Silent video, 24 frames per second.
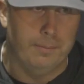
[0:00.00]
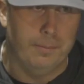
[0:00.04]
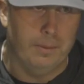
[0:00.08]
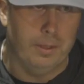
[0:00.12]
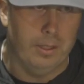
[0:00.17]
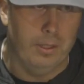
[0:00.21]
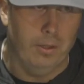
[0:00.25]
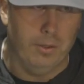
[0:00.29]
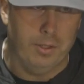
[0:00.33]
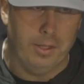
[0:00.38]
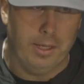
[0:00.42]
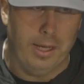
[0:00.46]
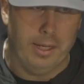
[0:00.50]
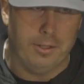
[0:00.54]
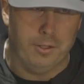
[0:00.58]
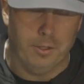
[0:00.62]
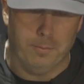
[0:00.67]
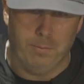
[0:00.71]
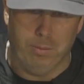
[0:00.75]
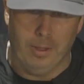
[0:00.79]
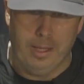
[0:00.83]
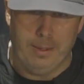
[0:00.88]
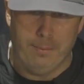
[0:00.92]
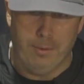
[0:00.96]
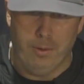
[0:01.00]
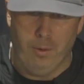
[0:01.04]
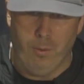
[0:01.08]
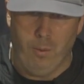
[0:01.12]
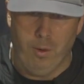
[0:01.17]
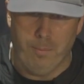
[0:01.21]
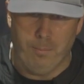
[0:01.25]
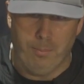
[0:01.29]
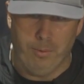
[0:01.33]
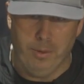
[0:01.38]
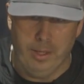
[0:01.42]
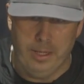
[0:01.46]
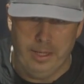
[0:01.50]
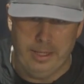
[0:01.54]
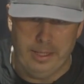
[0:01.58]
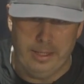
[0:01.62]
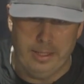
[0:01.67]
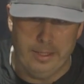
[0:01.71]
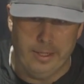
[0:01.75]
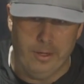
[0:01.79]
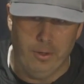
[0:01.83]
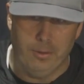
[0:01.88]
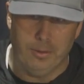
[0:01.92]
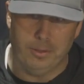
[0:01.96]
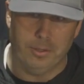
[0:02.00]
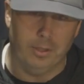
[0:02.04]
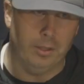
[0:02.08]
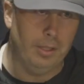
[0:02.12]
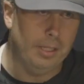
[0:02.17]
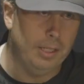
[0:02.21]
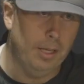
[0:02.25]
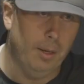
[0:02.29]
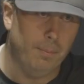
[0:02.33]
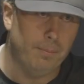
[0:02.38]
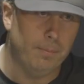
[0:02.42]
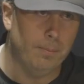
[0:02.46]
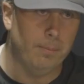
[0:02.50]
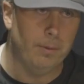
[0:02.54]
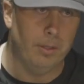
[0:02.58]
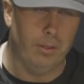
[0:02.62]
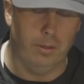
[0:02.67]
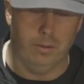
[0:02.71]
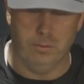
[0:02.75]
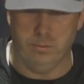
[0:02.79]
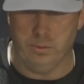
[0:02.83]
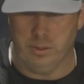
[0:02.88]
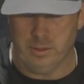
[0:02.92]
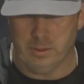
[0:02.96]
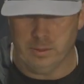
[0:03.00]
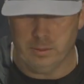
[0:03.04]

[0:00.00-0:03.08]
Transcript: You know, you can't just blame it on one play. You know, it's a lead up. You know,